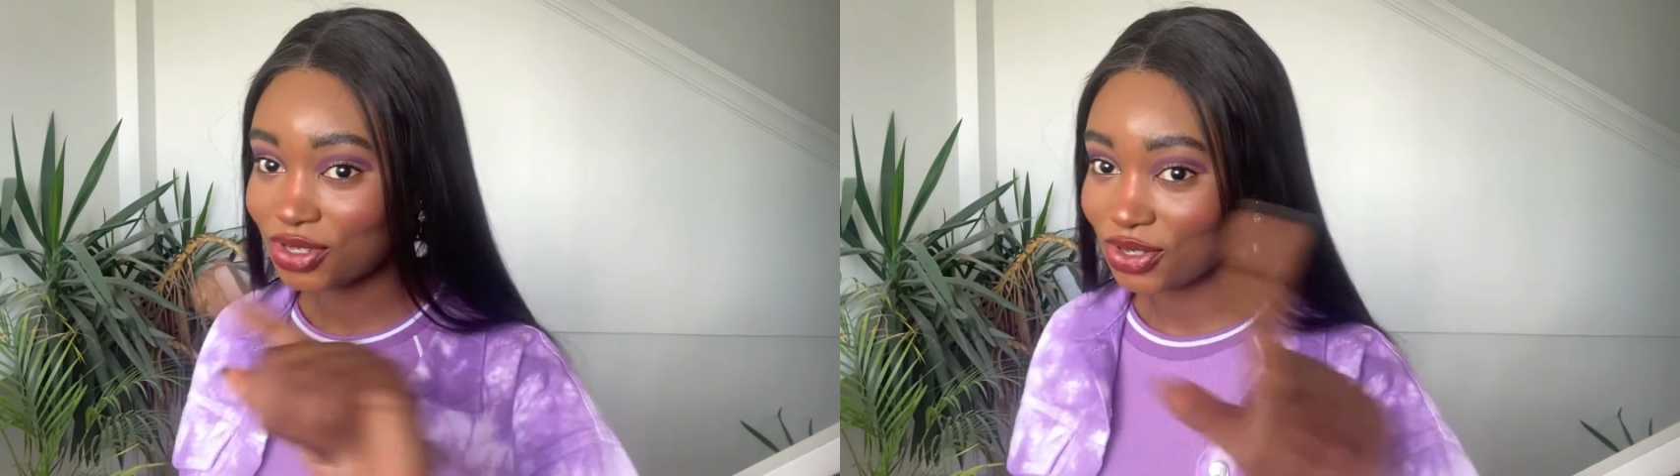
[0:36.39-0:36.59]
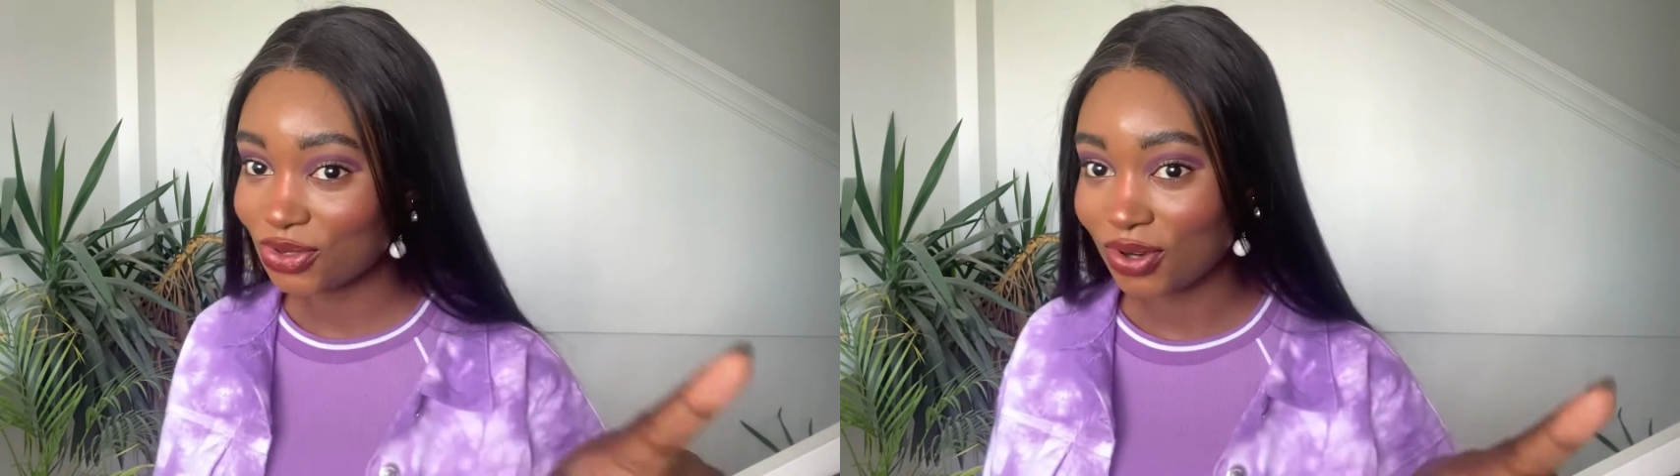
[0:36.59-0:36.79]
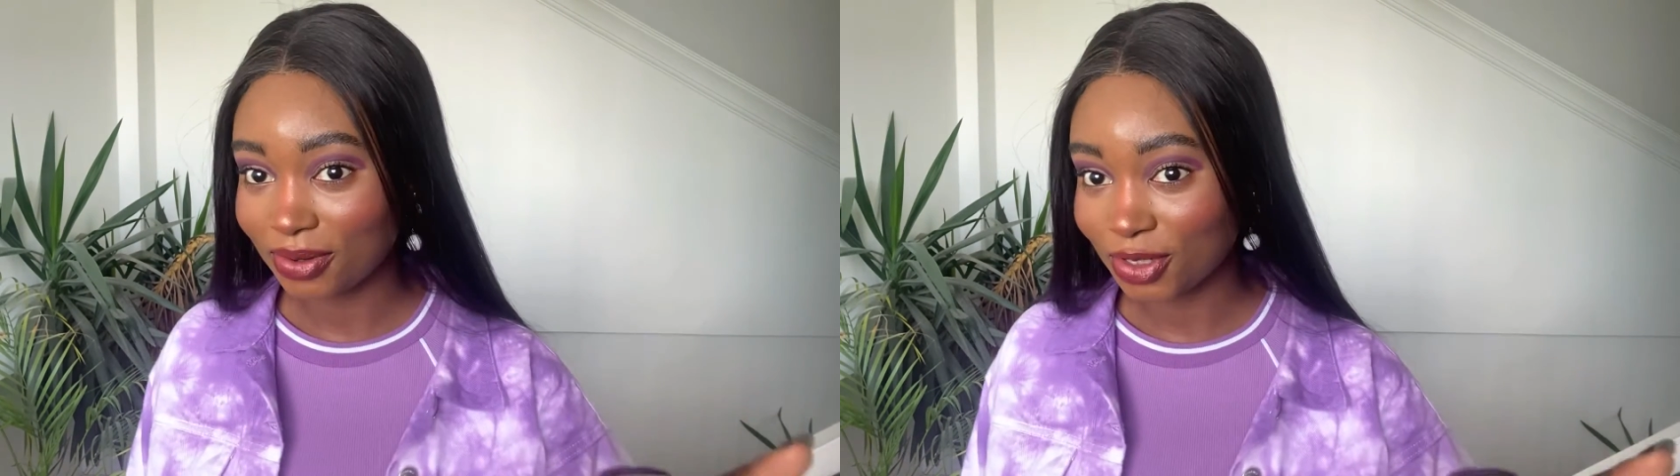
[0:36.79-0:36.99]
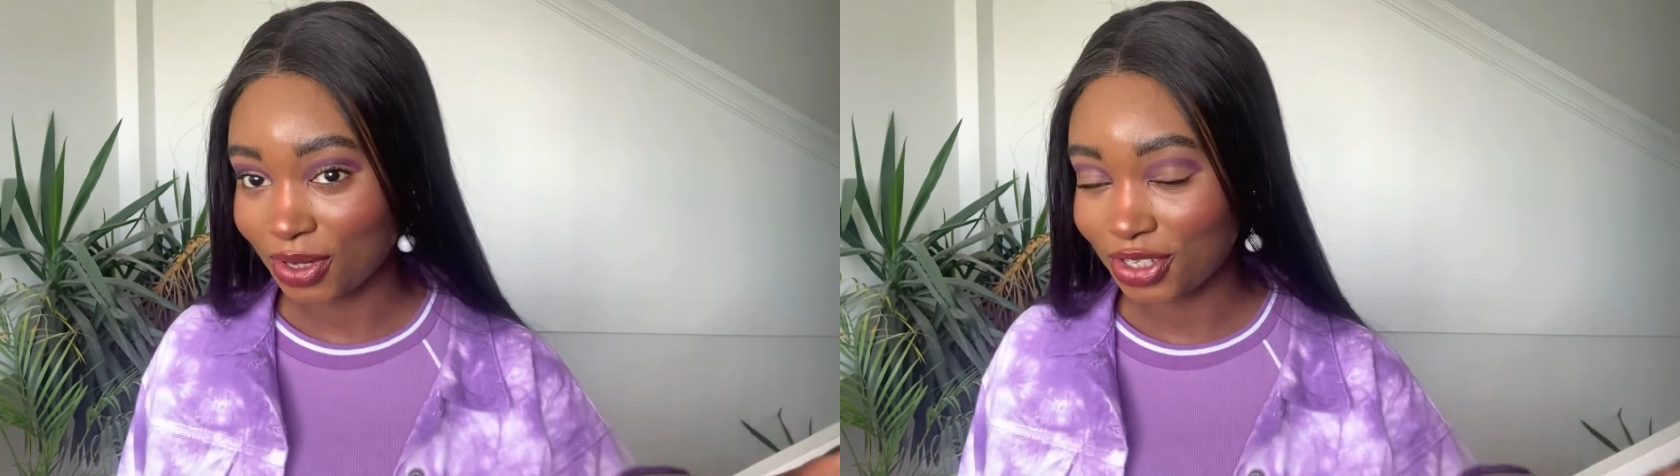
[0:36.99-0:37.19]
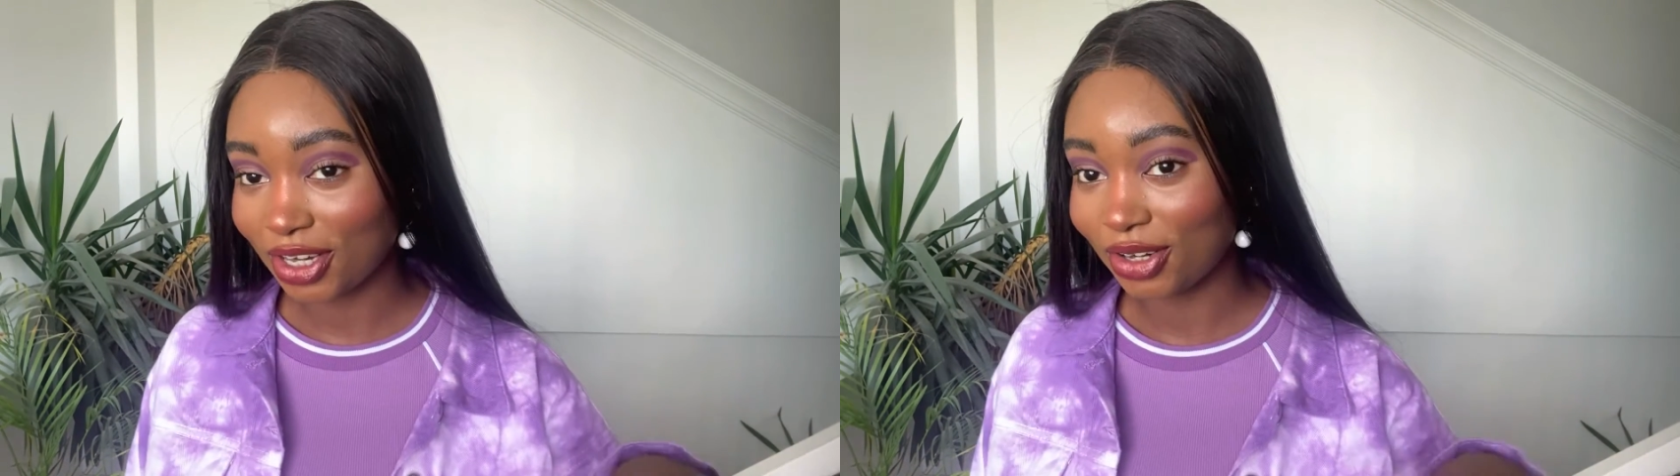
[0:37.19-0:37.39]
subscribe to
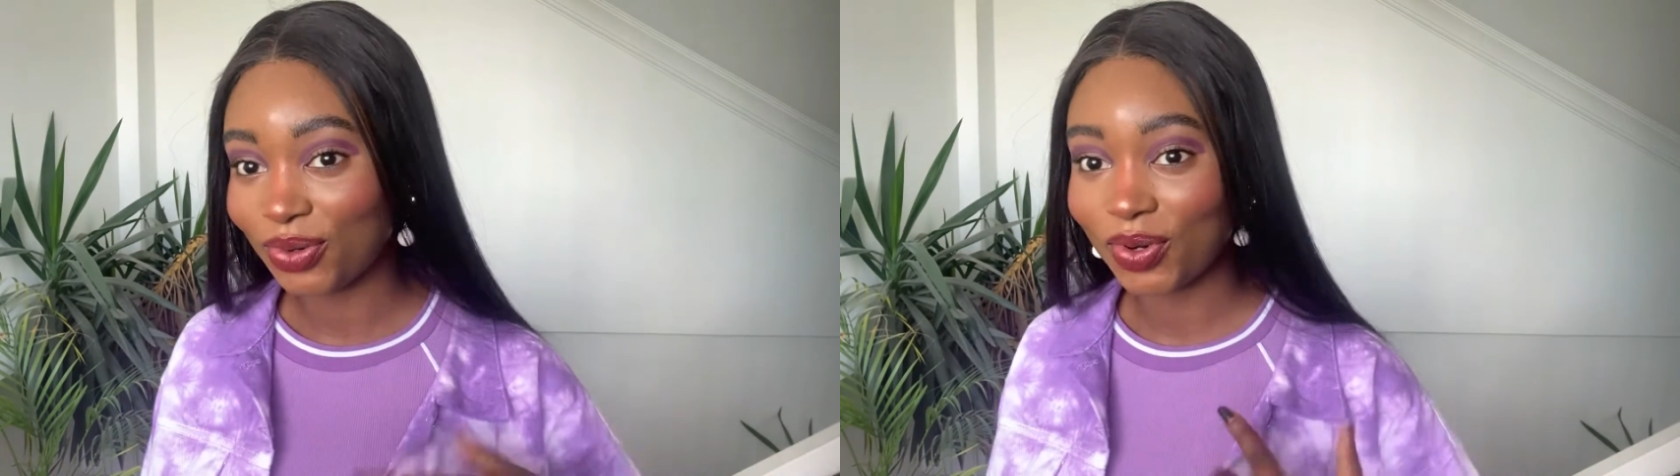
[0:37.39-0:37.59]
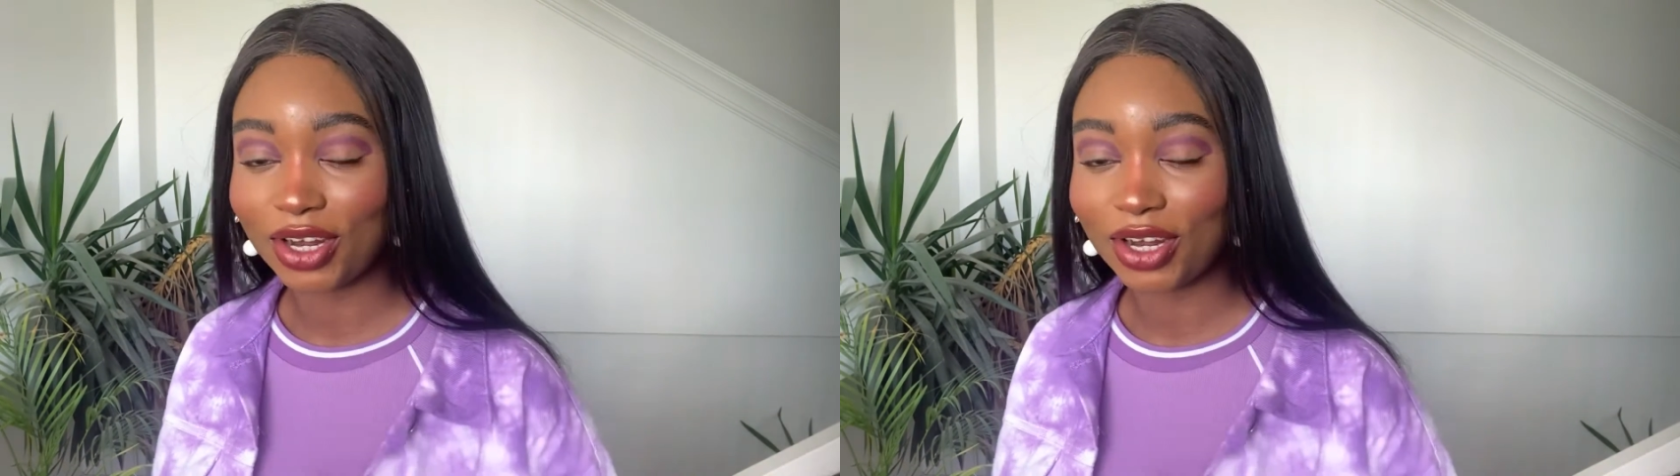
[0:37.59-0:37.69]
my channel